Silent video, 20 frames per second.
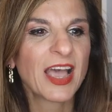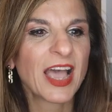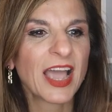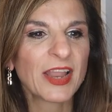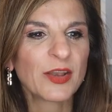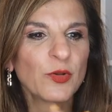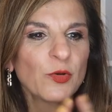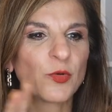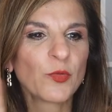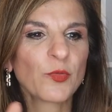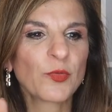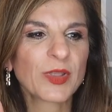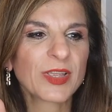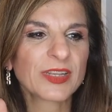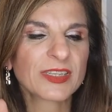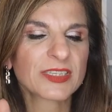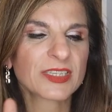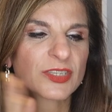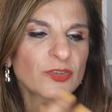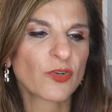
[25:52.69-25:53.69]
I know
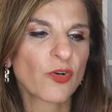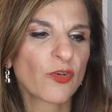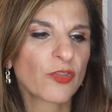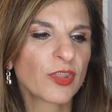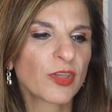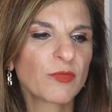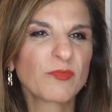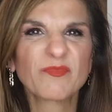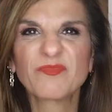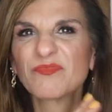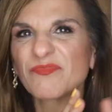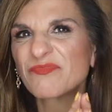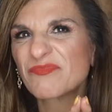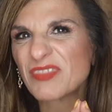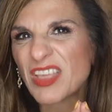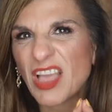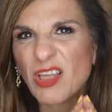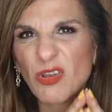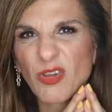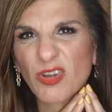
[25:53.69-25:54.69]
we saw them,
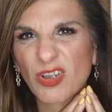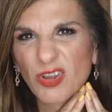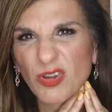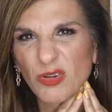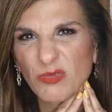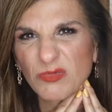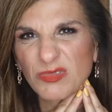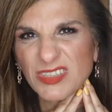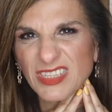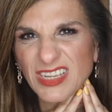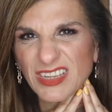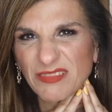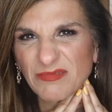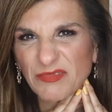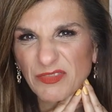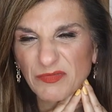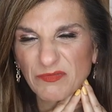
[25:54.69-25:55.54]
how long ago was it?